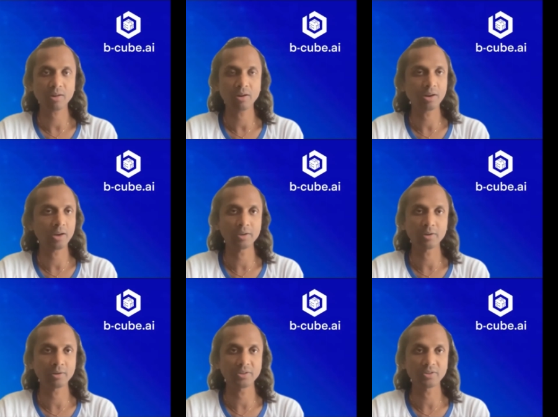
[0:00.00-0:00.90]
and
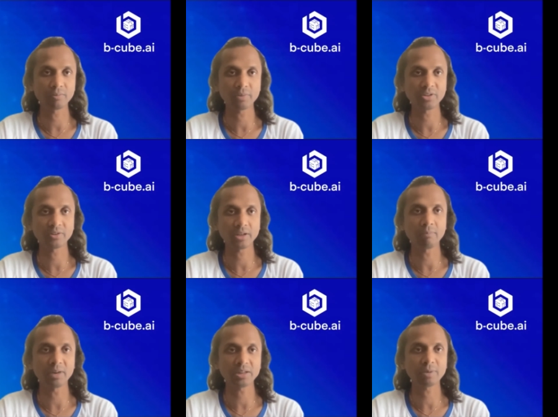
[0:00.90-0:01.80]
he's basically a
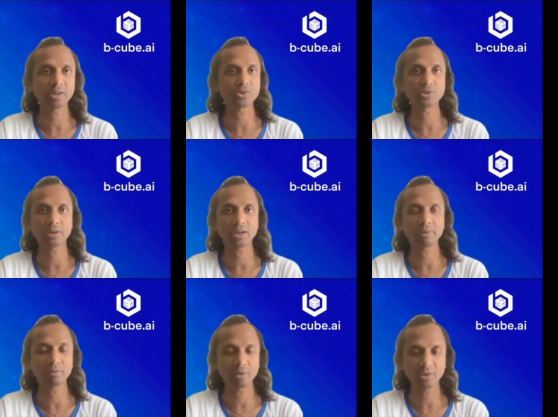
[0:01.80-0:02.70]
mathematician
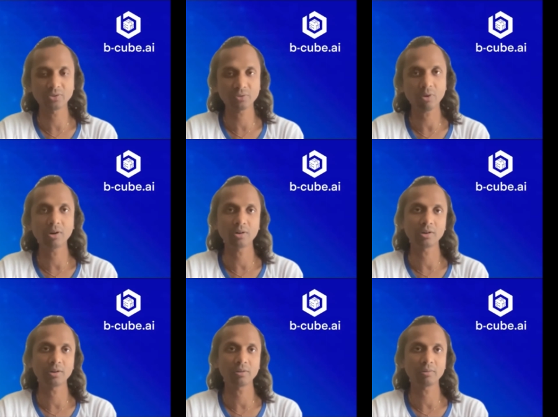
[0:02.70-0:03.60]
having very strong
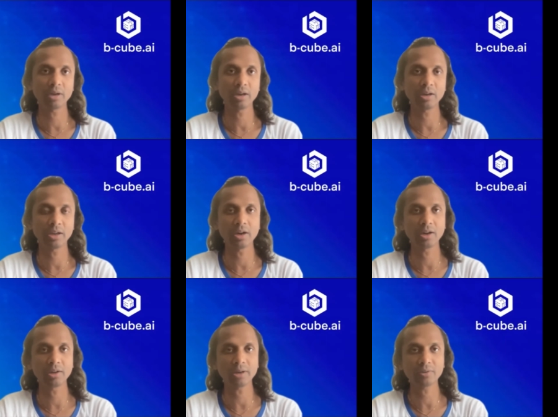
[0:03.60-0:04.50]

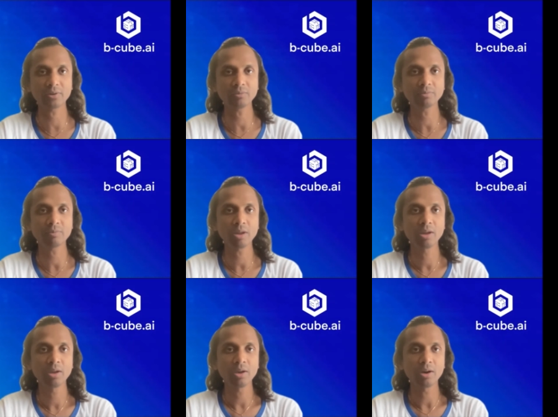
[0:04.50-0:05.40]
AI background.
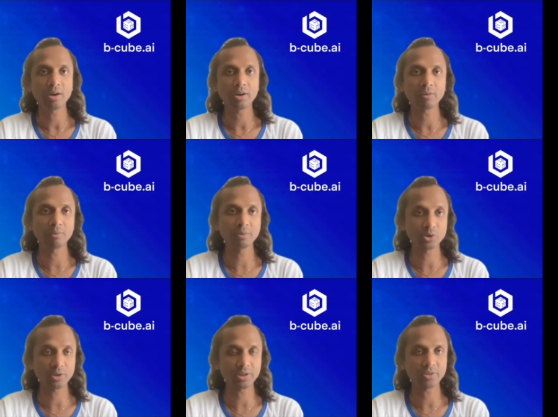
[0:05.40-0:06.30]
He will be
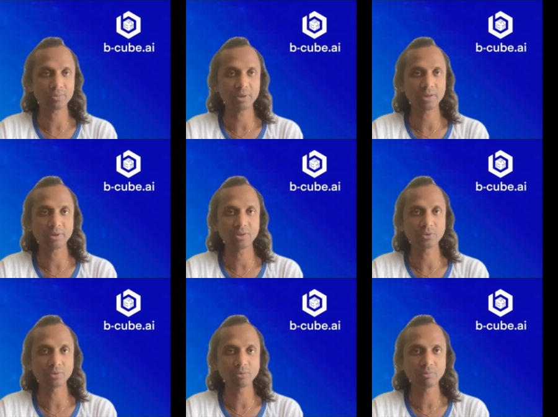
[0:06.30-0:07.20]
joining us very, very
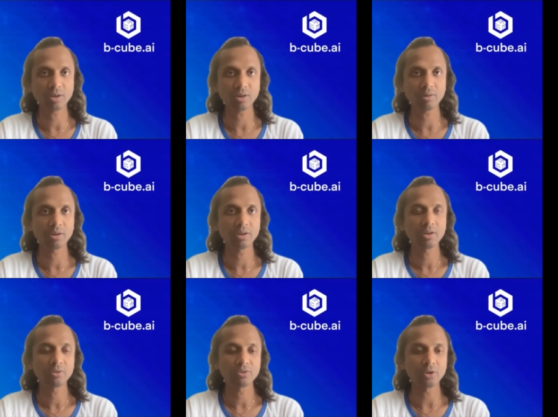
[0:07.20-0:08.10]
soon.
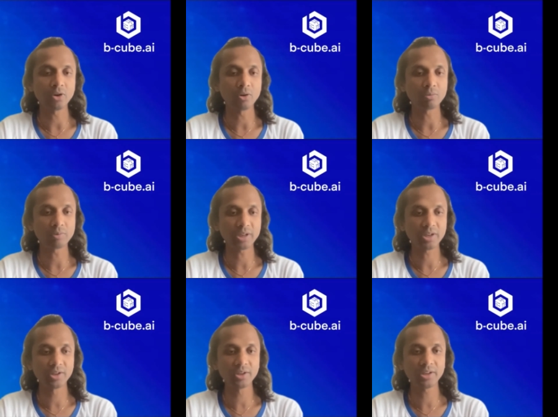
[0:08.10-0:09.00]
So
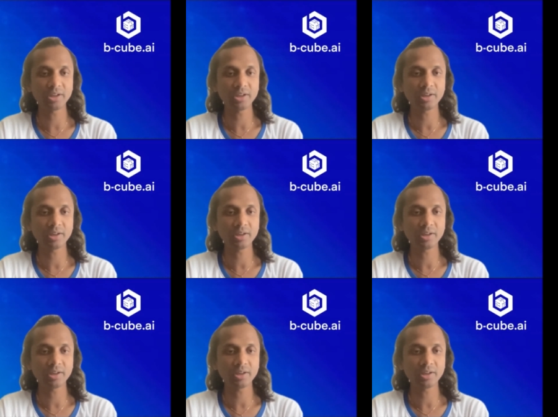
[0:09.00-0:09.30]
he